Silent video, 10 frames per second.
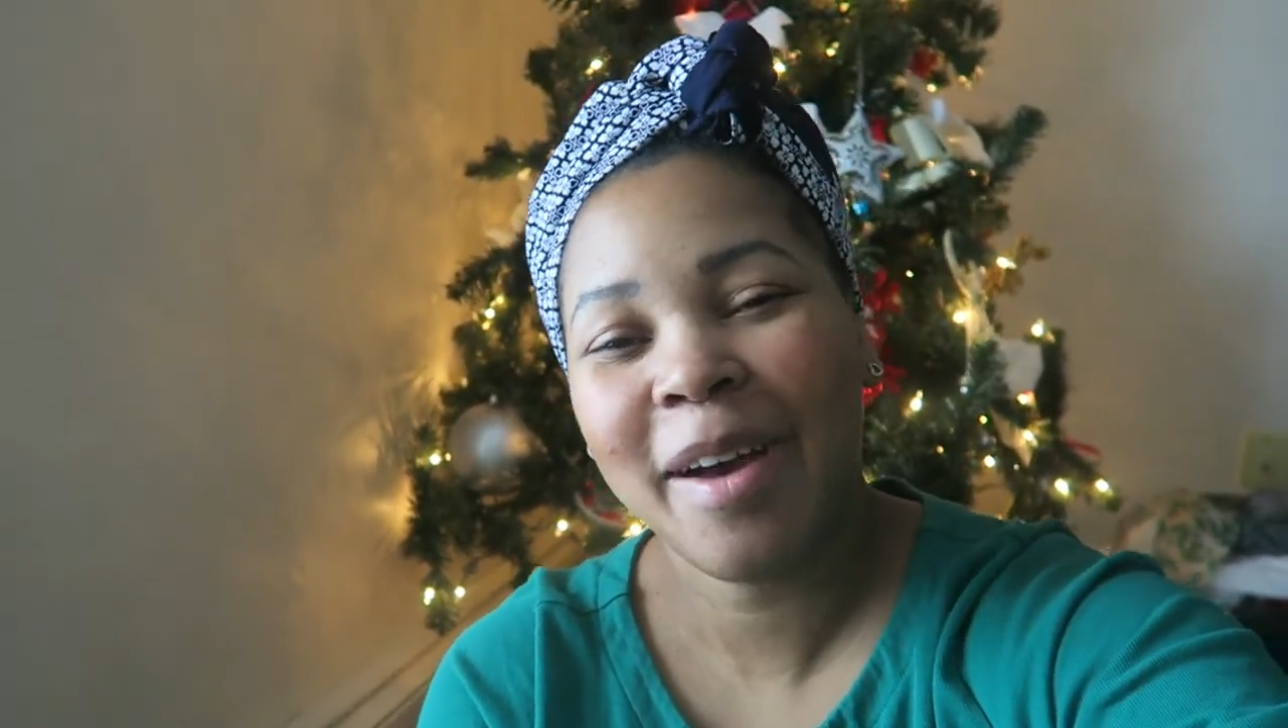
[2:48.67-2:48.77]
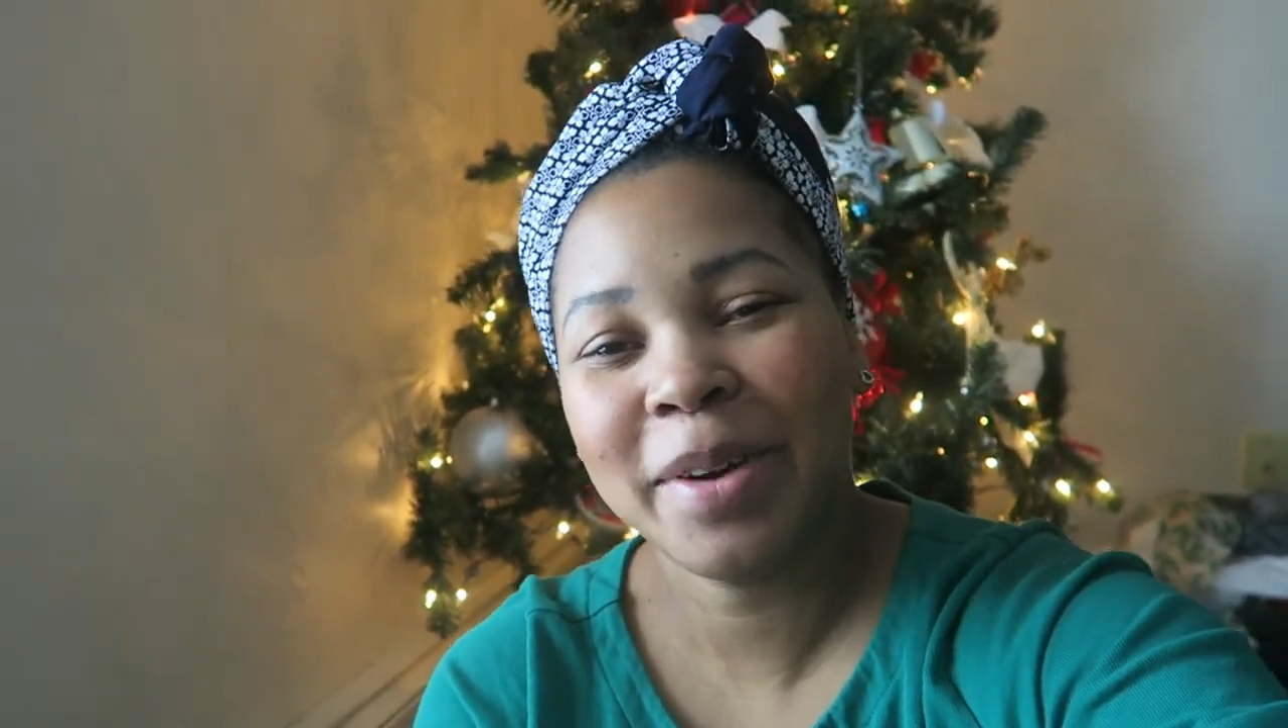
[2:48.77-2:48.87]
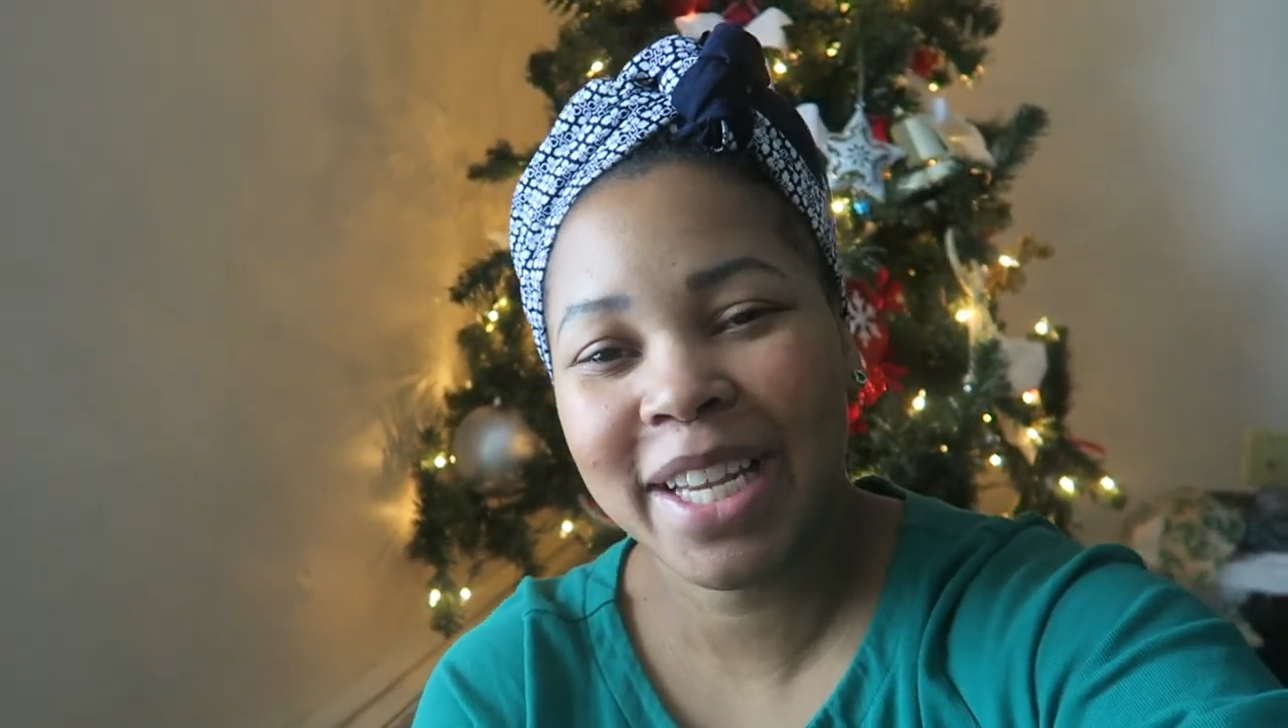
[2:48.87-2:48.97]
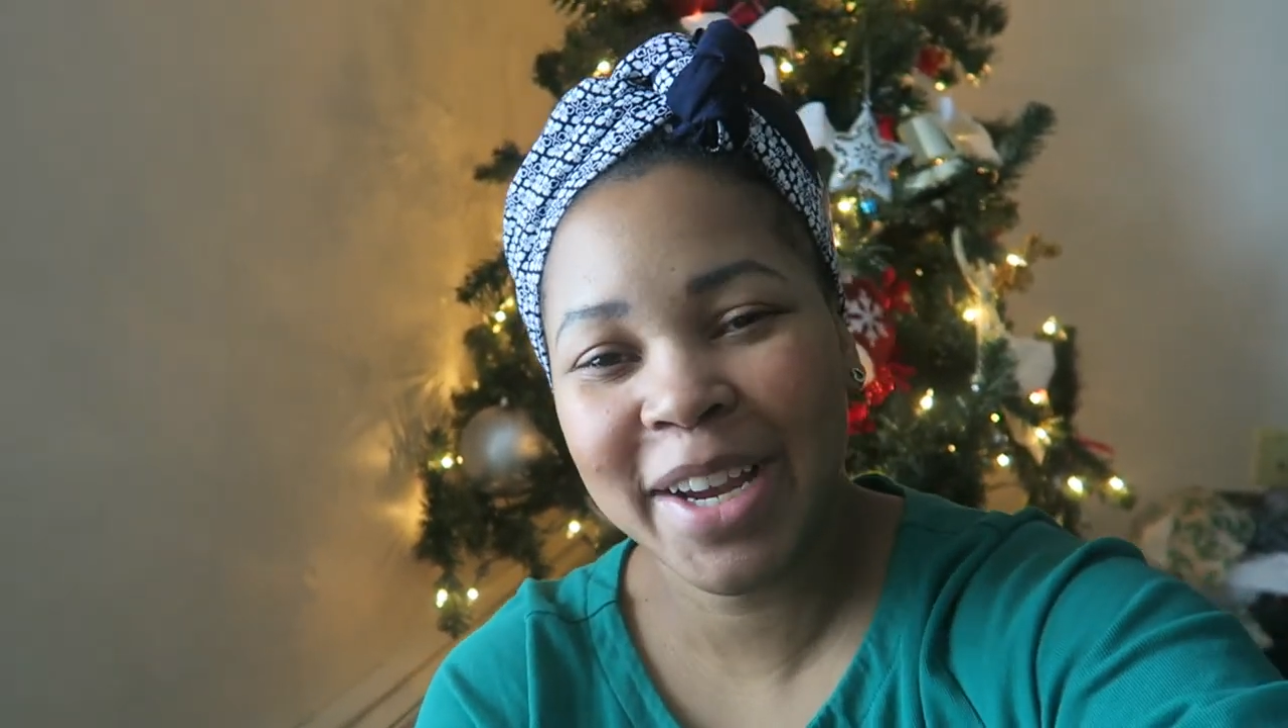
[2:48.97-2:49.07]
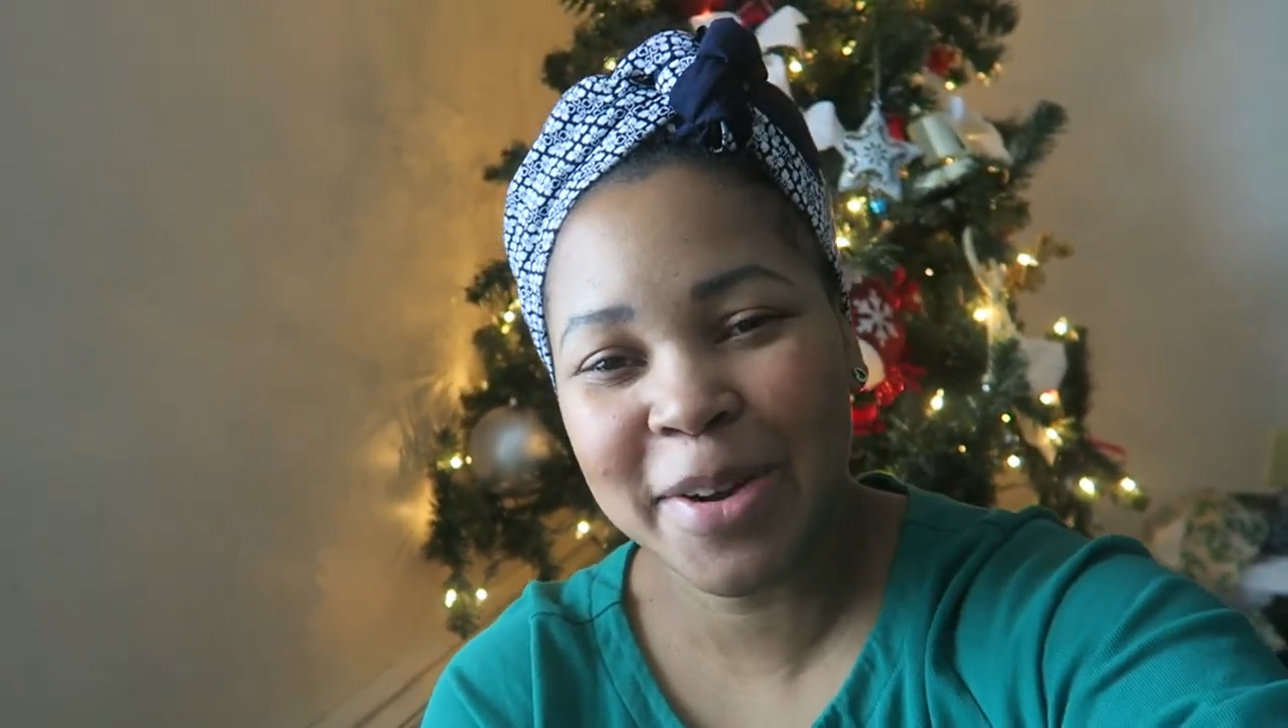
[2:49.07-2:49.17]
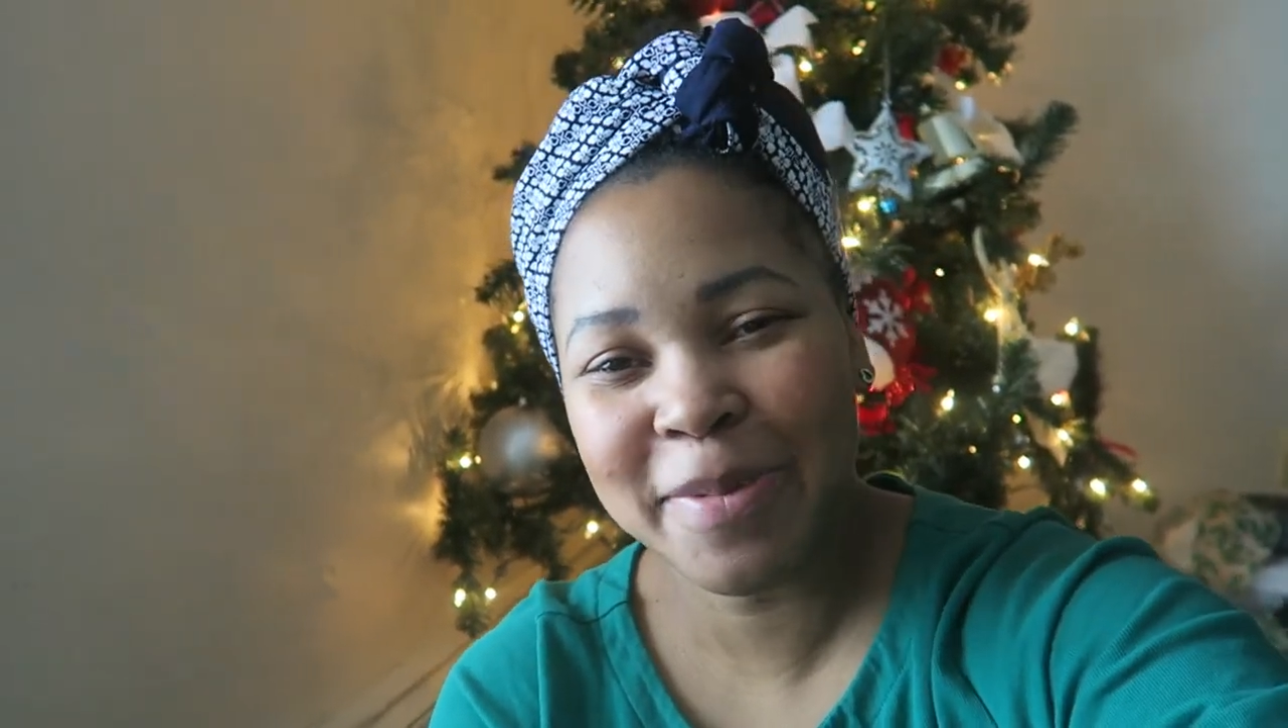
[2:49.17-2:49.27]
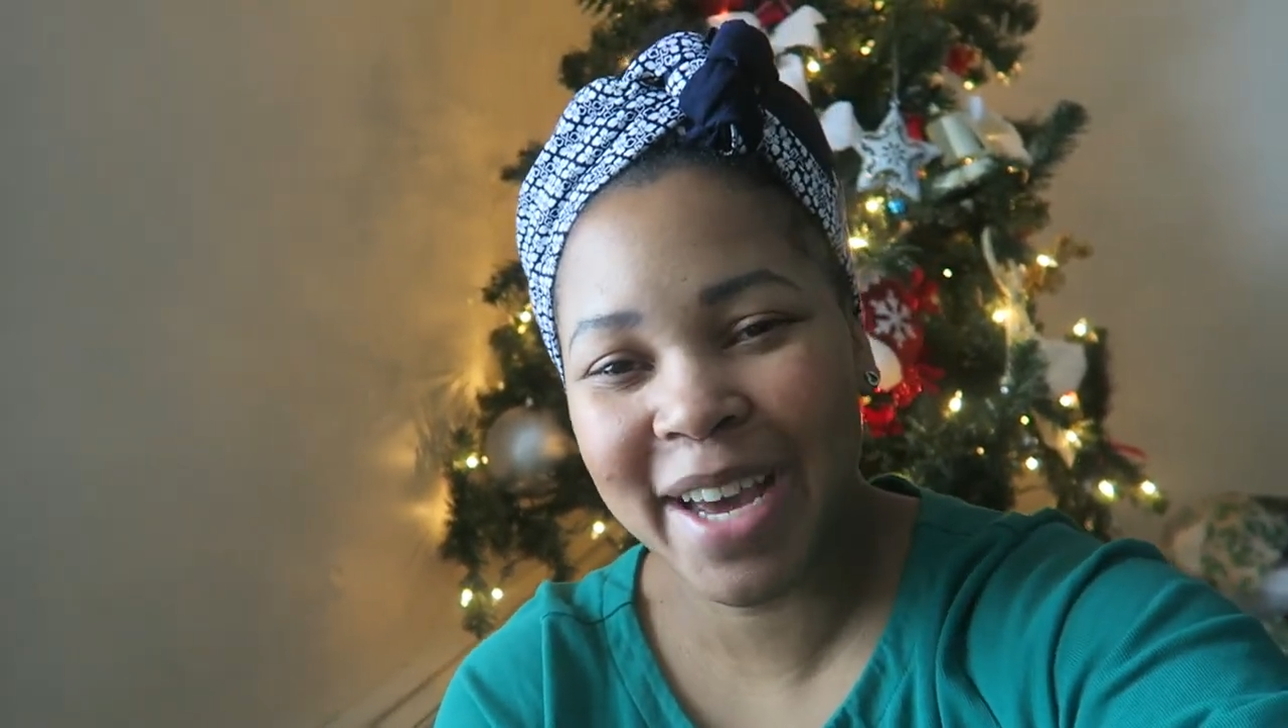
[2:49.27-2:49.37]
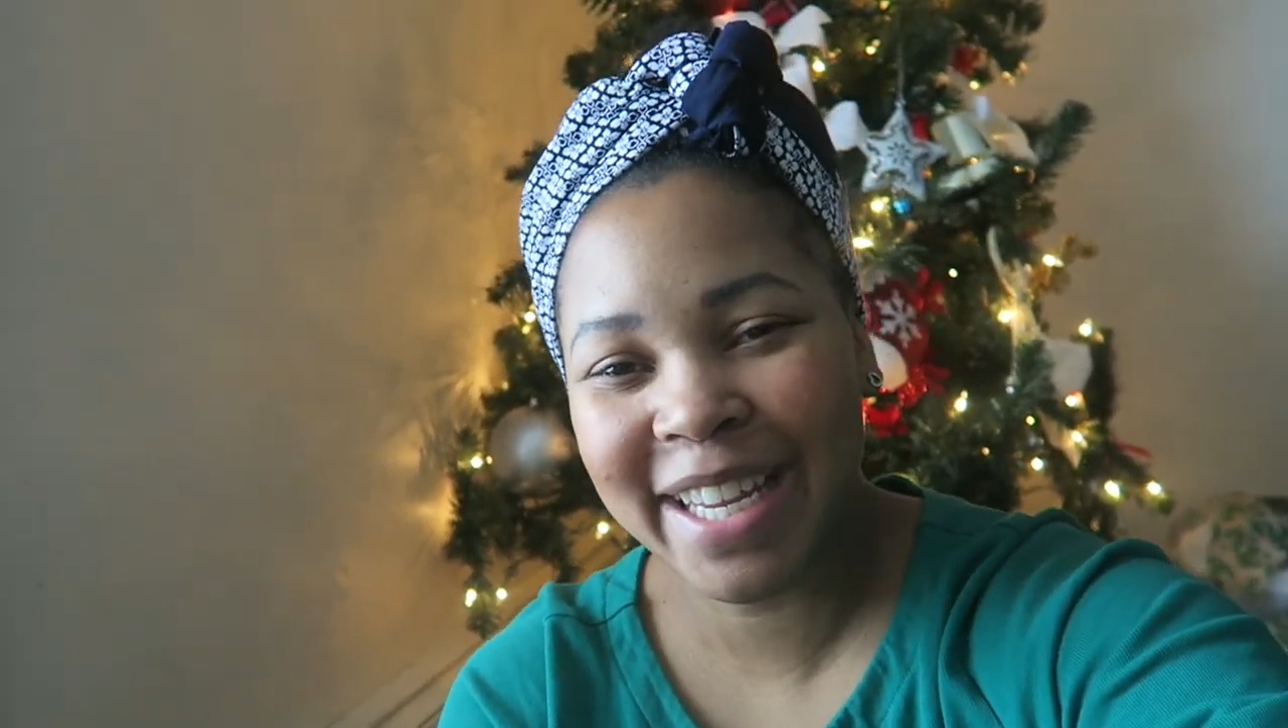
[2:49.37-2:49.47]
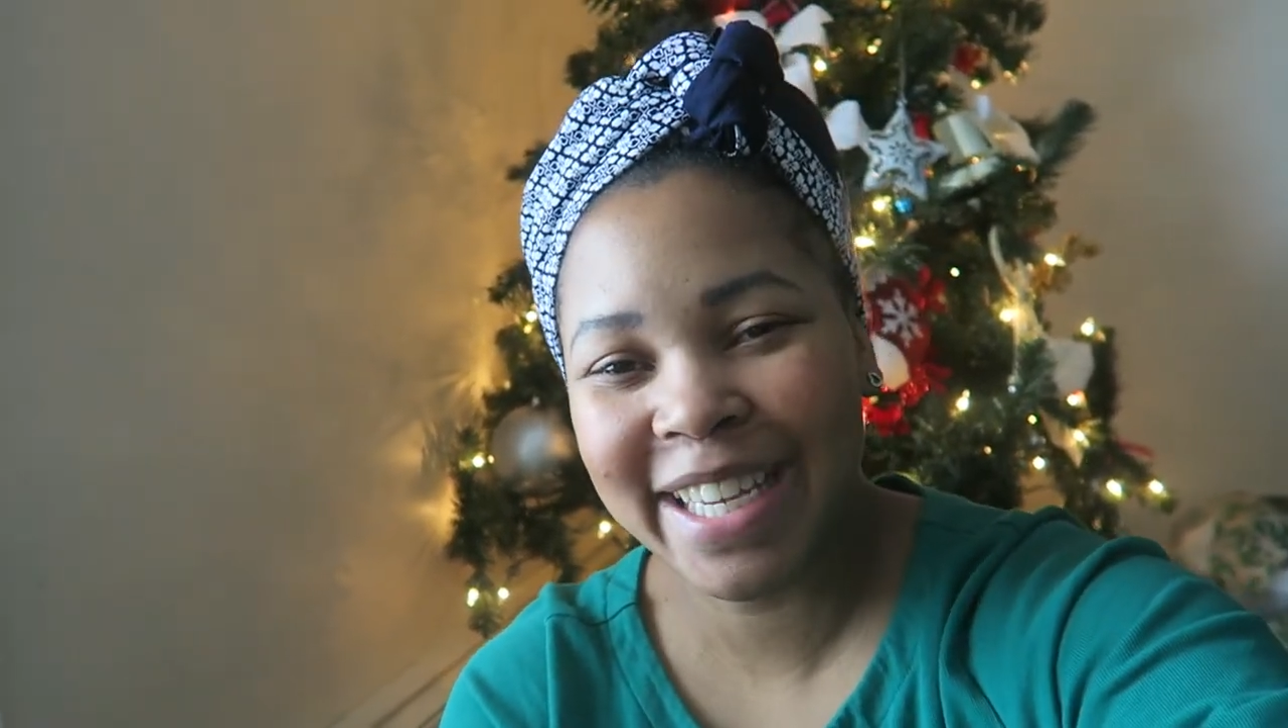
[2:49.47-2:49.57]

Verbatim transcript: I want to hear about